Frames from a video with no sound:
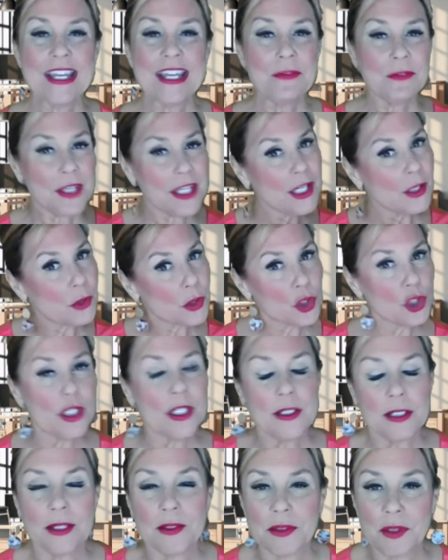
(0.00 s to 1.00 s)
if he or
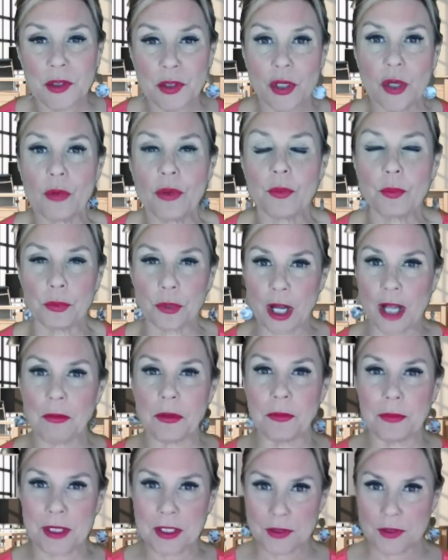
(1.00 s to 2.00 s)
she doesn't know the
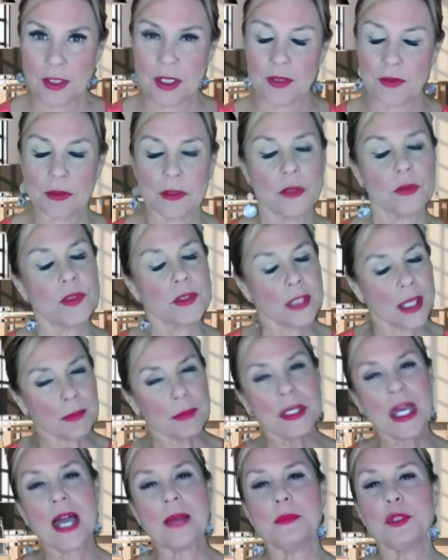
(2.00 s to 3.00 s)
problem exists. So
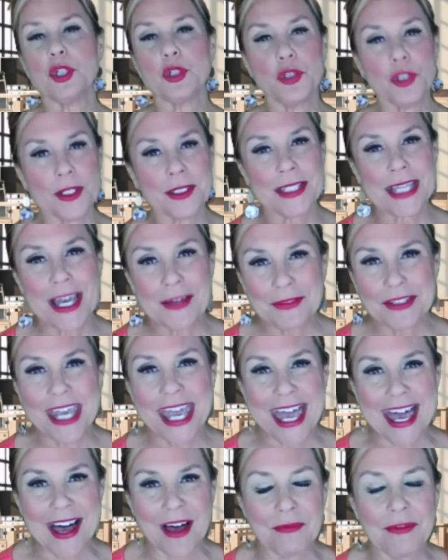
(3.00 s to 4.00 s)
sometimes you just have
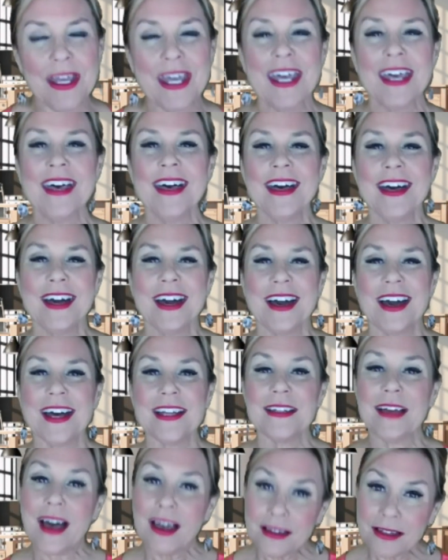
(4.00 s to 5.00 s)
to have
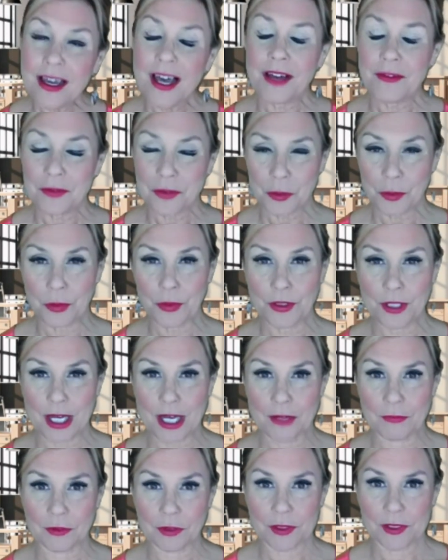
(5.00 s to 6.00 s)
an uncomfortable
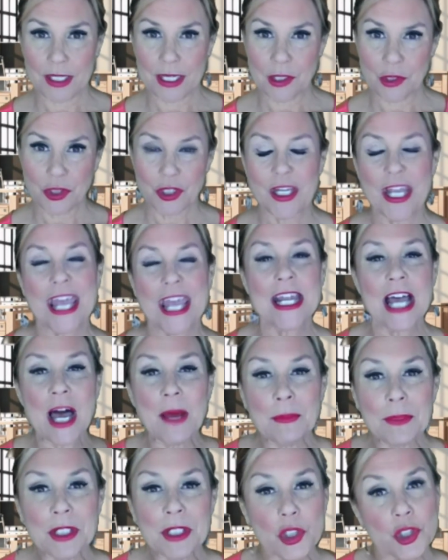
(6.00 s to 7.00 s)
conversation. And
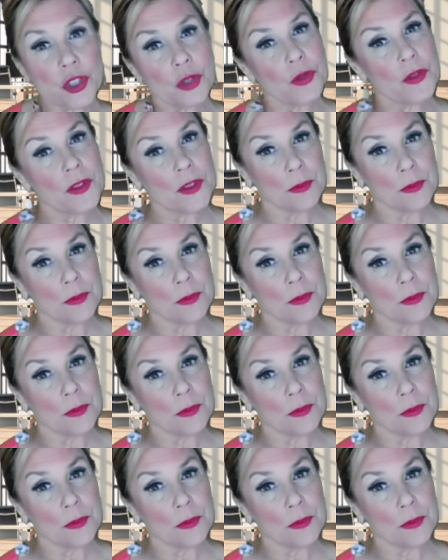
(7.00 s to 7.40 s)
I'm going to share